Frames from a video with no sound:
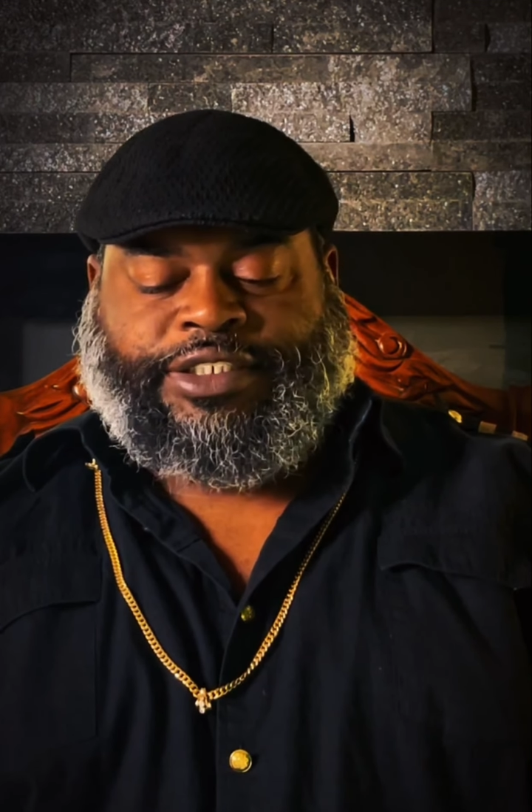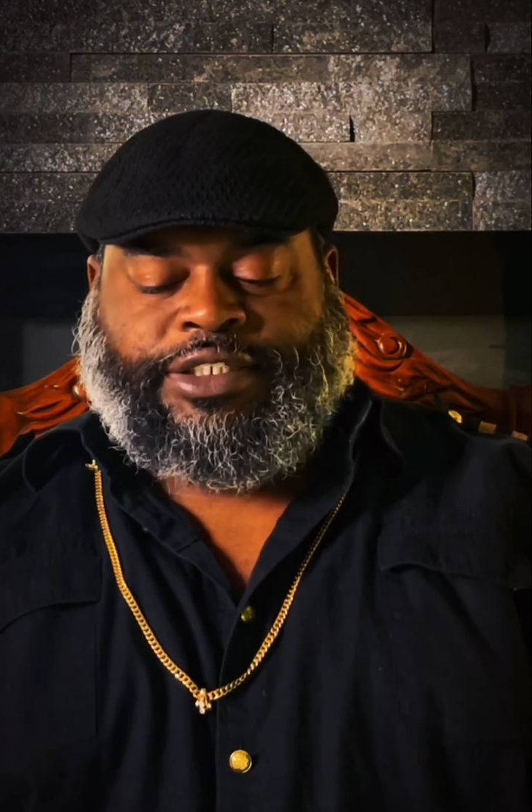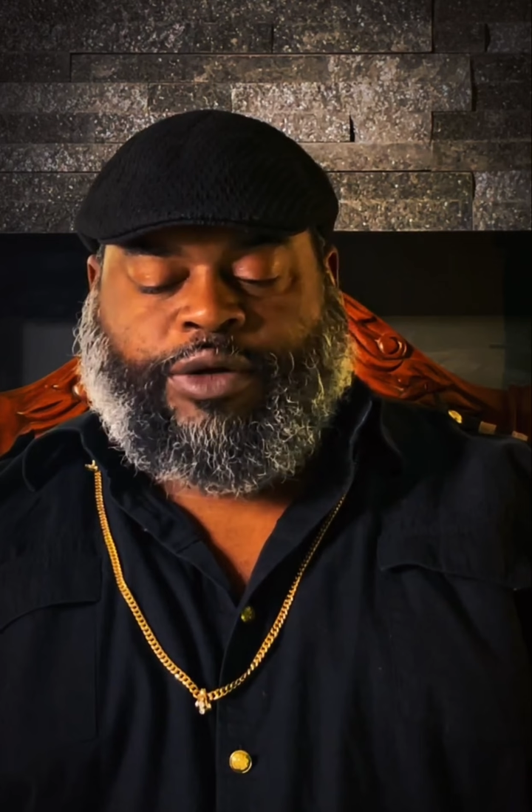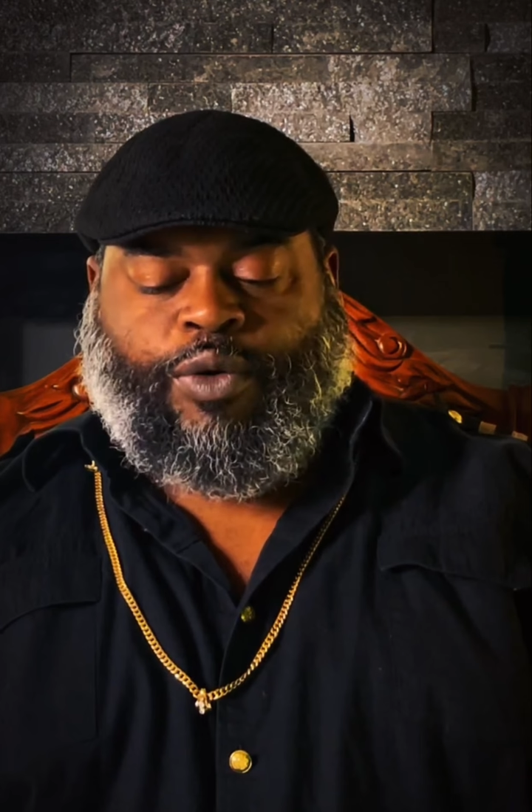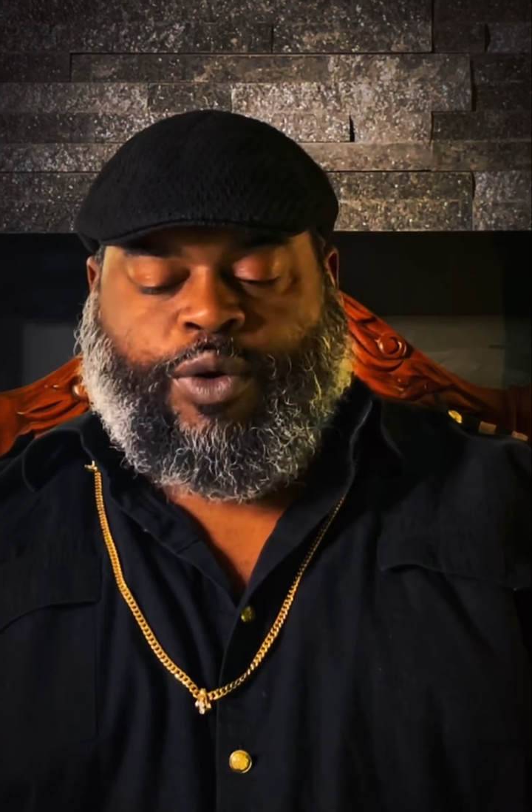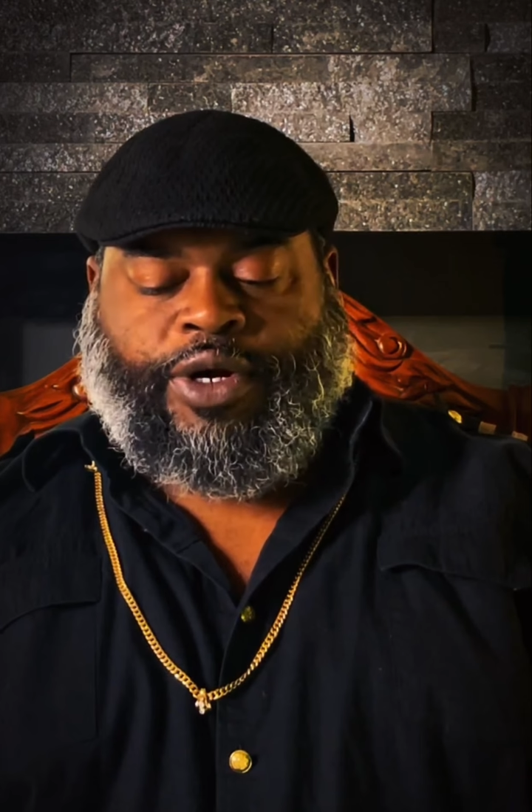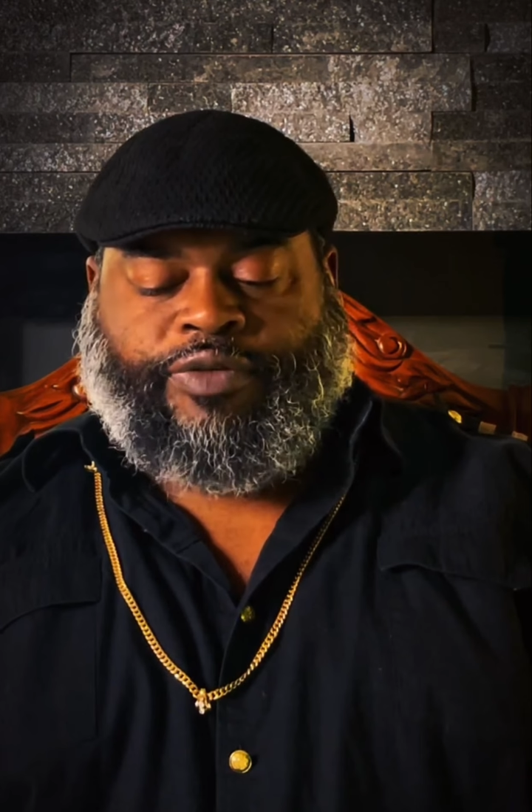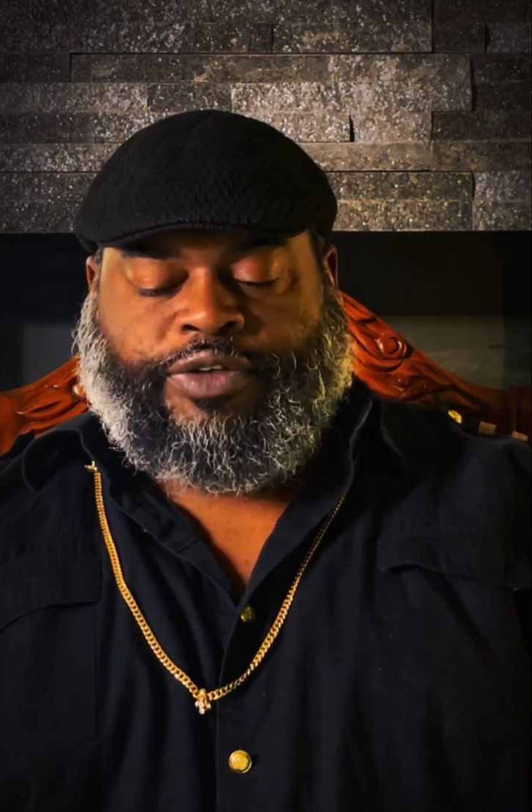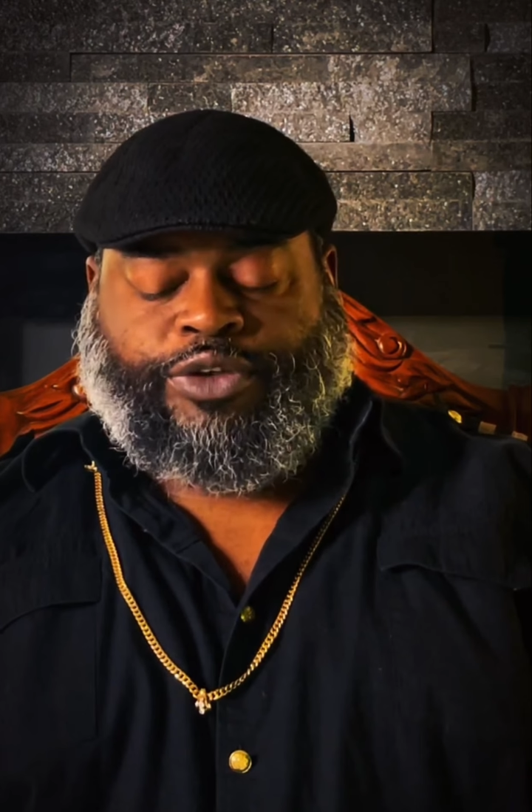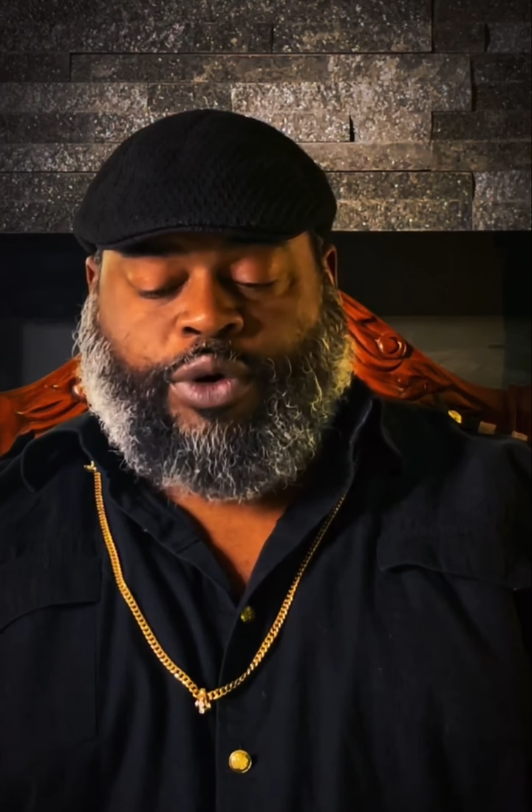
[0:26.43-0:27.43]
to the order
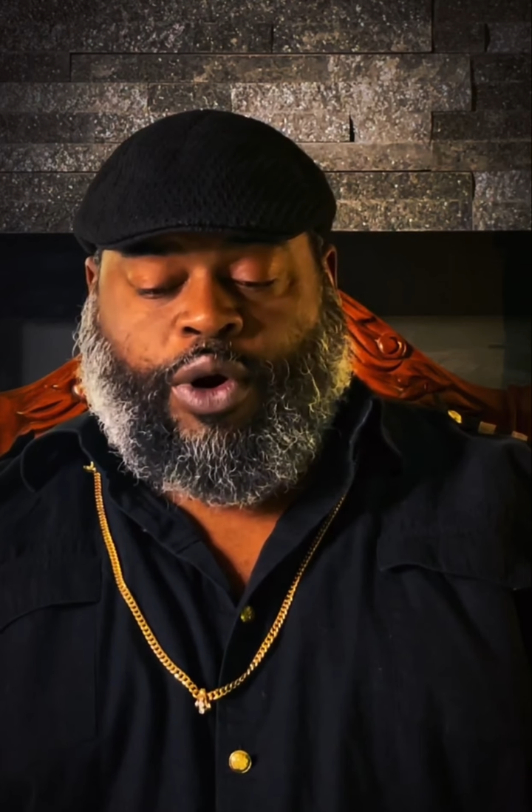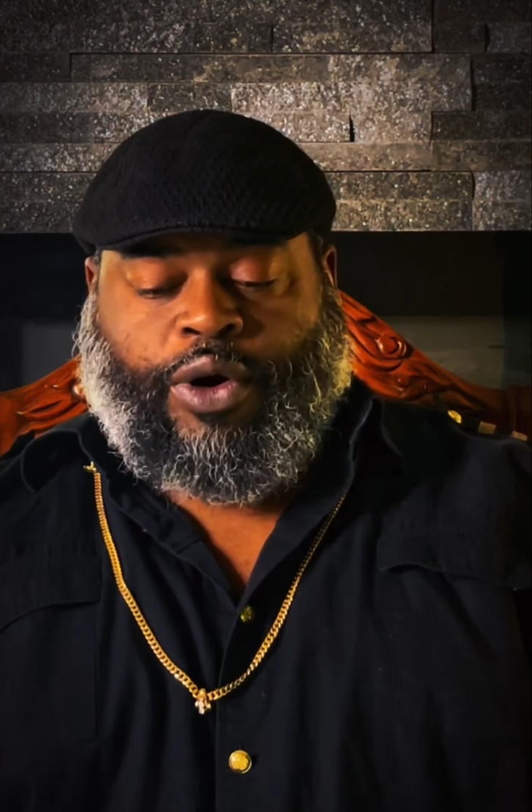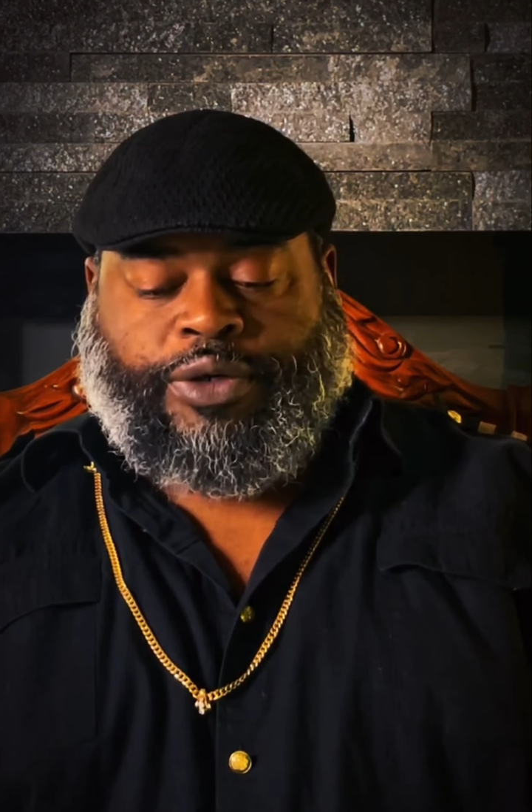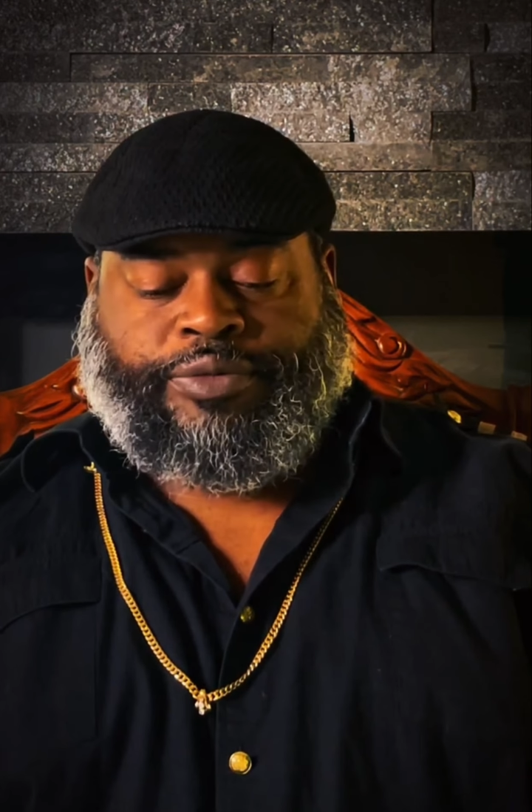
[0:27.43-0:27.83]
of the drawer.